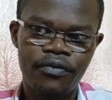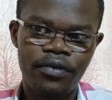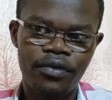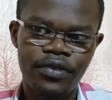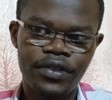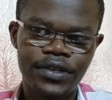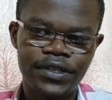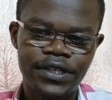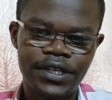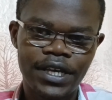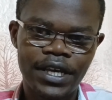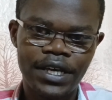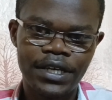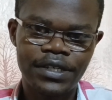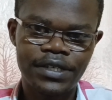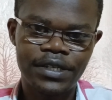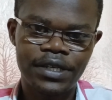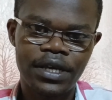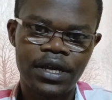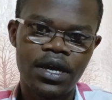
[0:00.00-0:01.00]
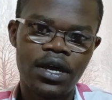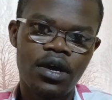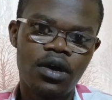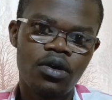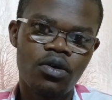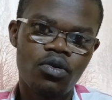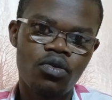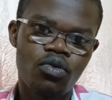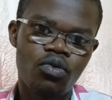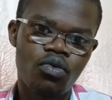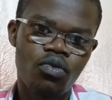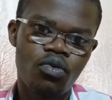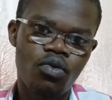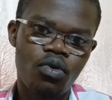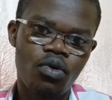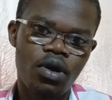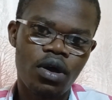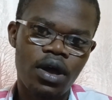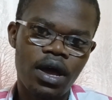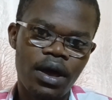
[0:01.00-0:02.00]
this case,
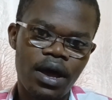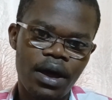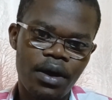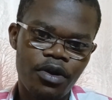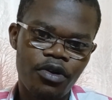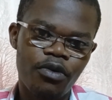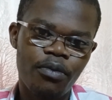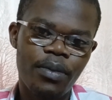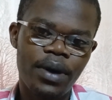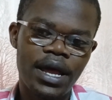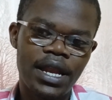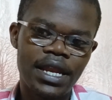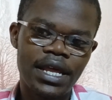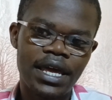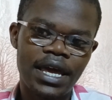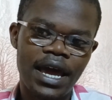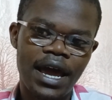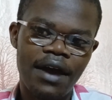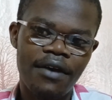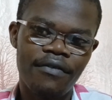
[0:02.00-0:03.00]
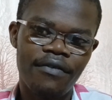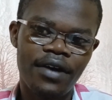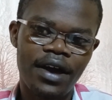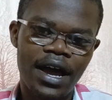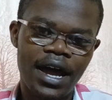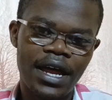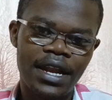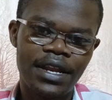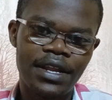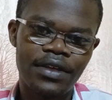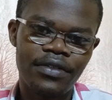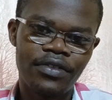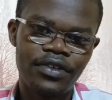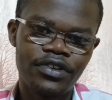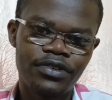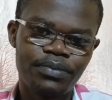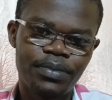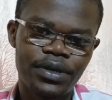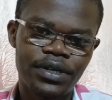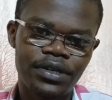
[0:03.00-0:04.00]
normally have had this
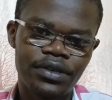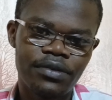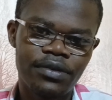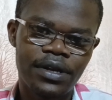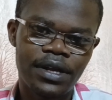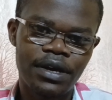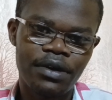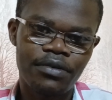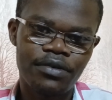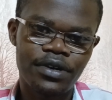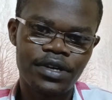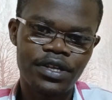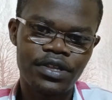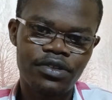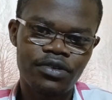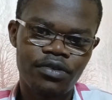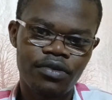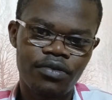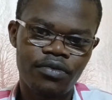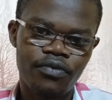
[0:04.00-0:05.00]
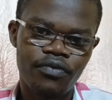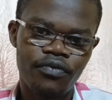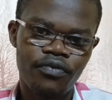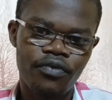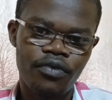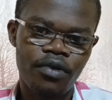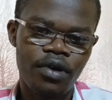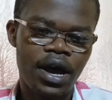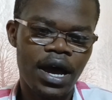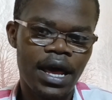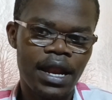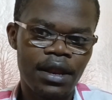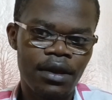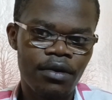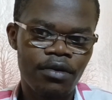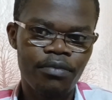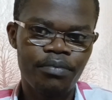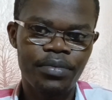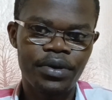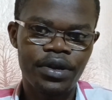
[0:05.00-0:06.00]
particular condition for a
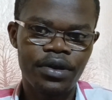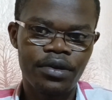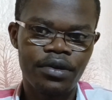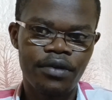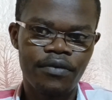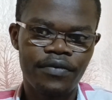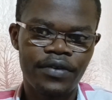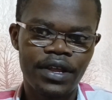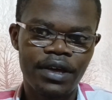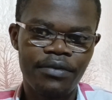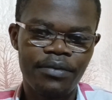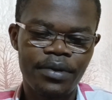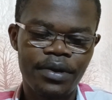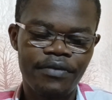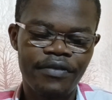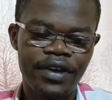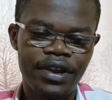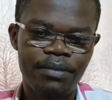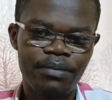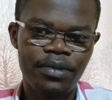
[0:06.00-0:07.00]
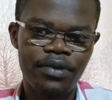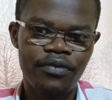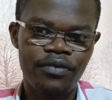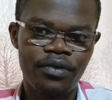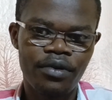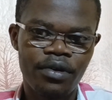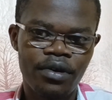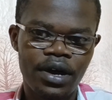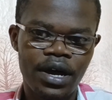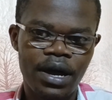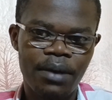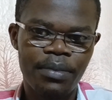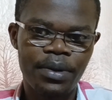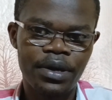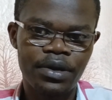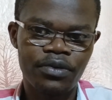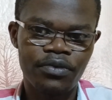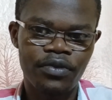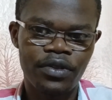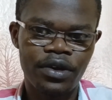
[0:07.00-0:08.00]
long period of time even before coming
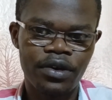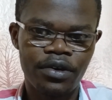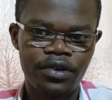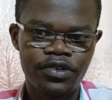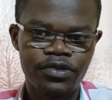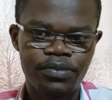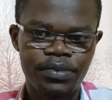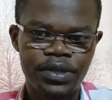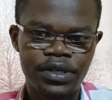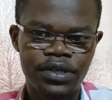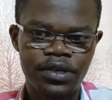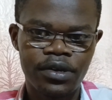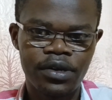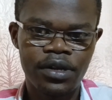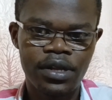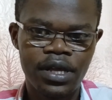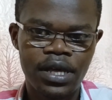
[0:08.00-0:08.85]
to the hospital.